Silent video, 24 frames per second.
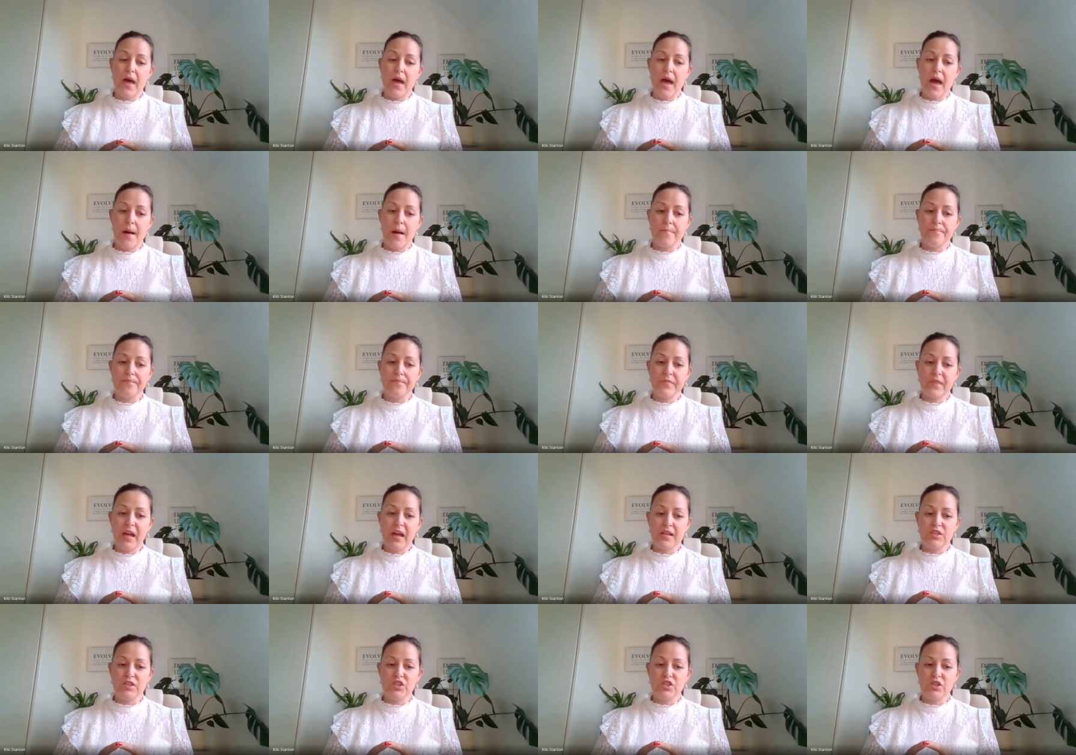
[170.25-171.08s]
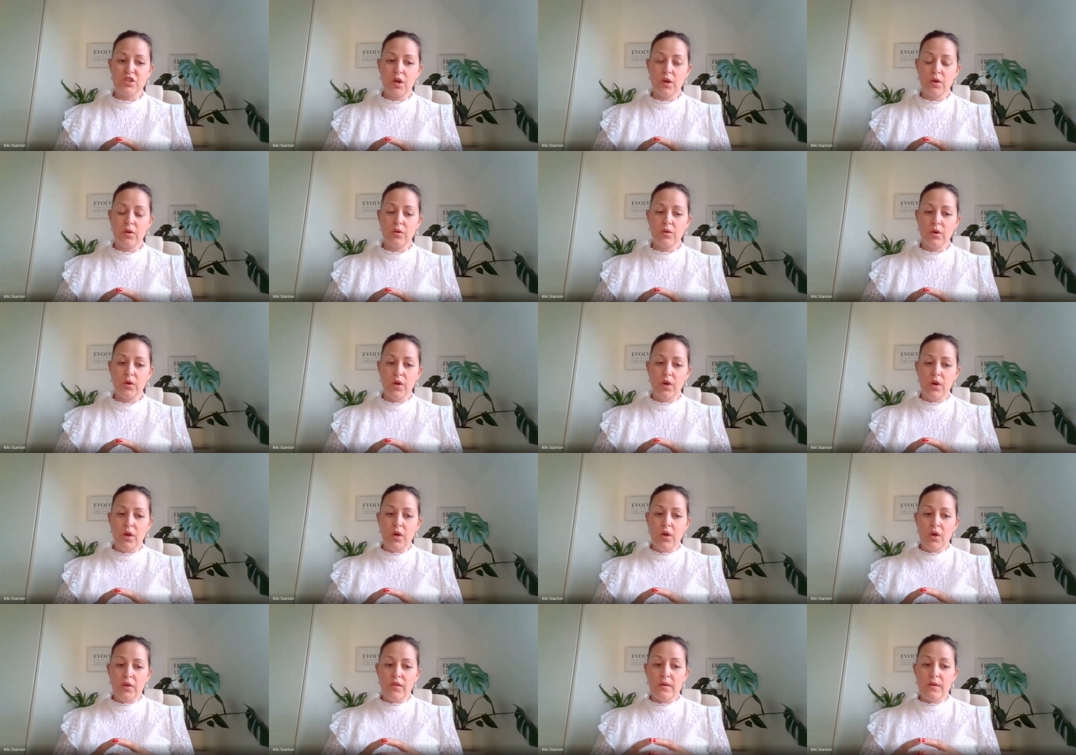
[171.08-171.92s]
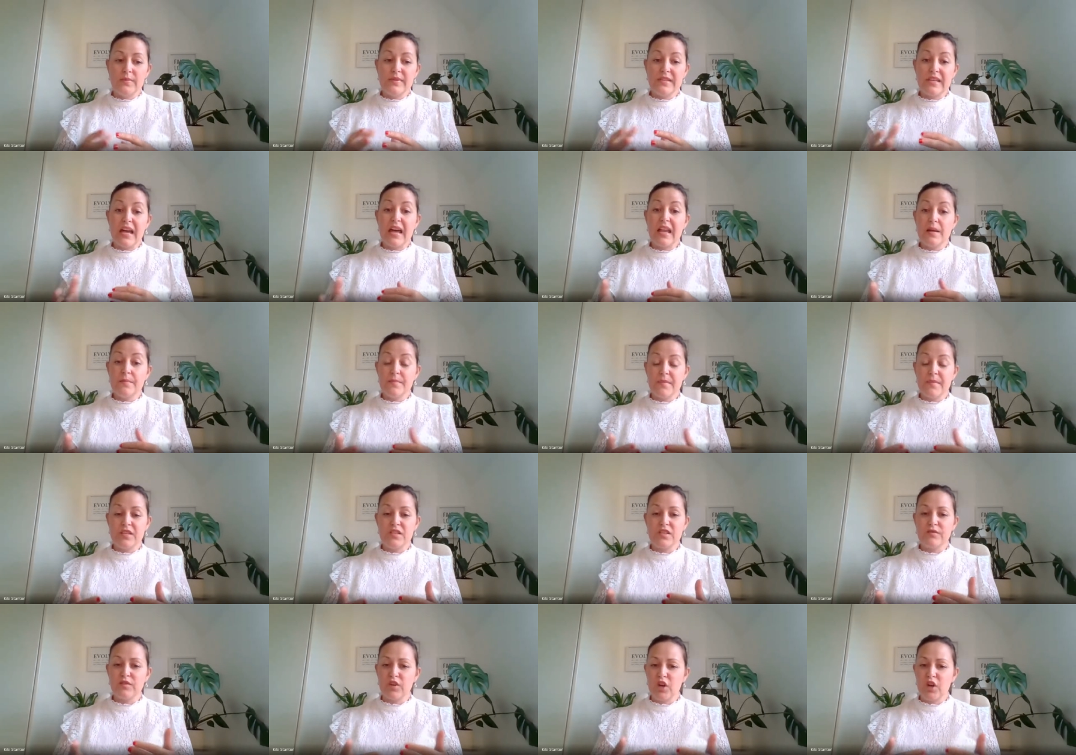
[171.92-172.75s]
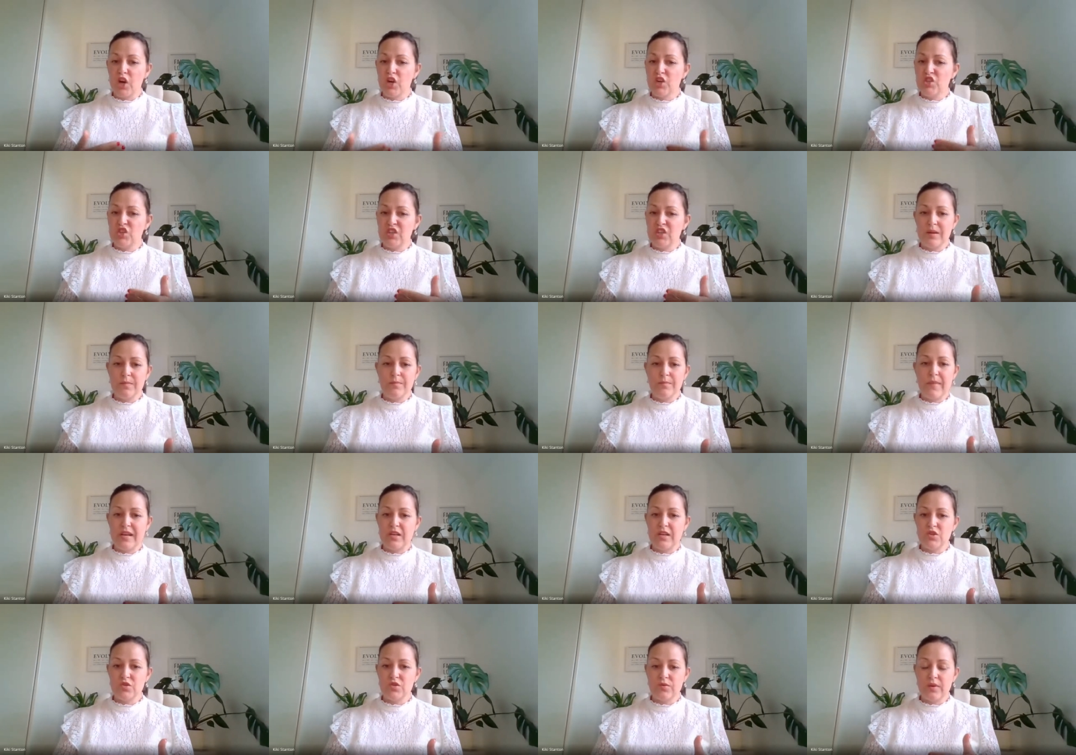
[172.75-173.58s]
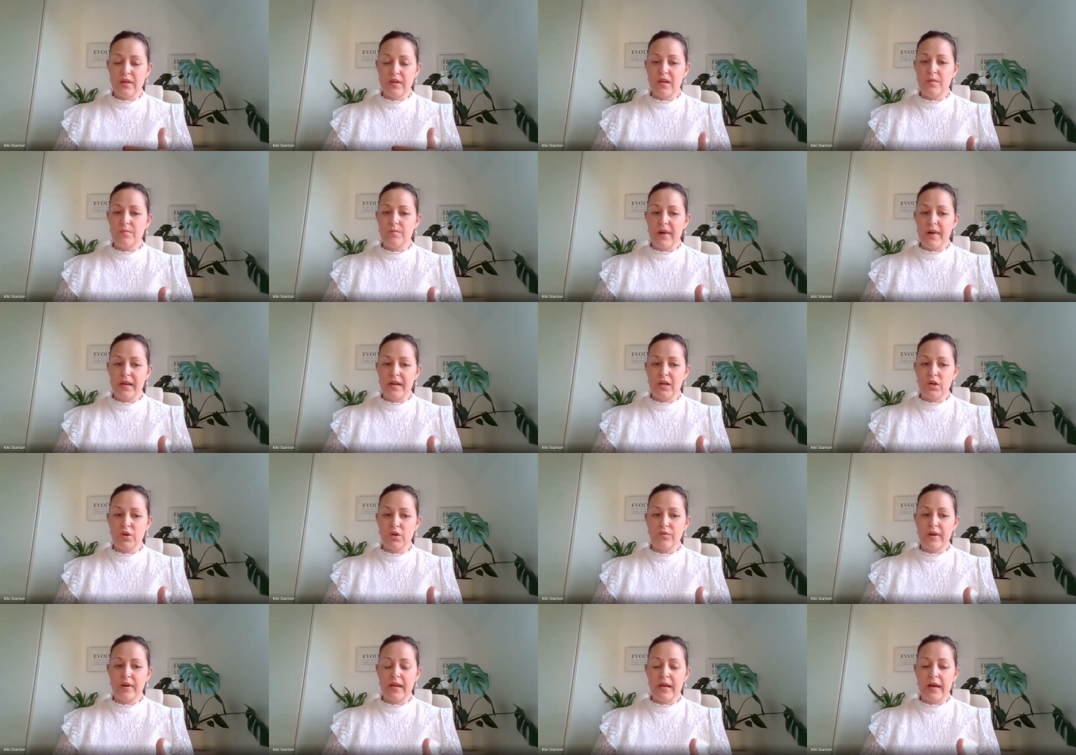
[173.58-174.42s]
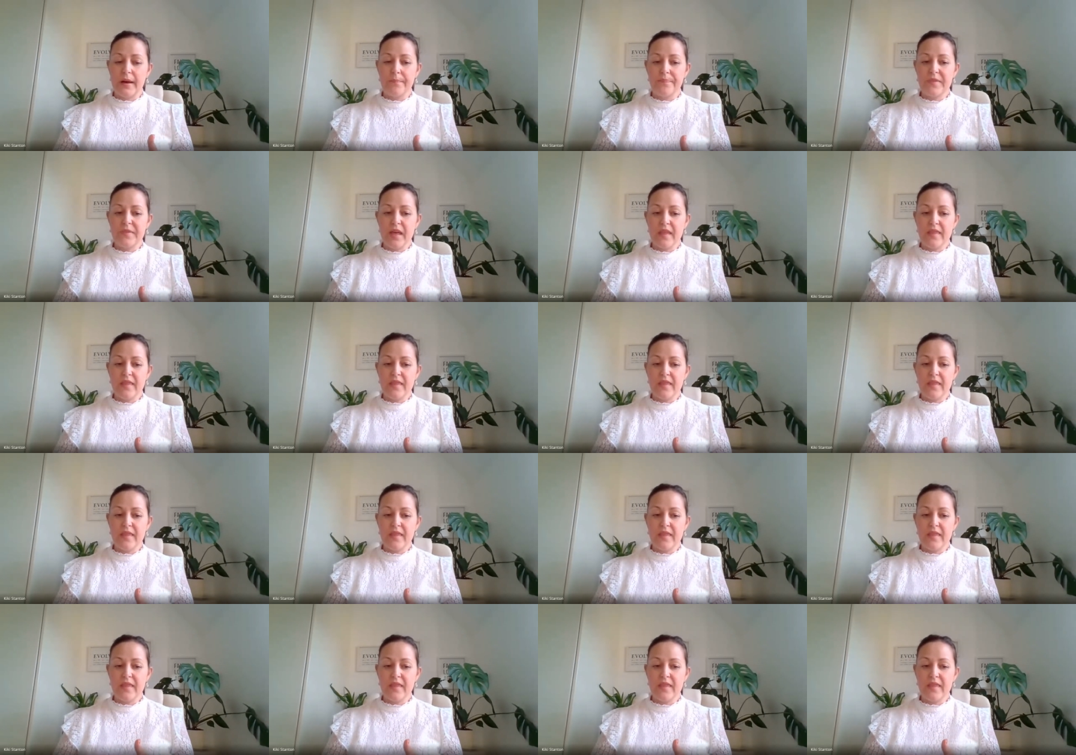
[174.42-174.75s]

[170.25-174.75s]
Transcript: Um, and so there was elements of coaching and mentoring in my career.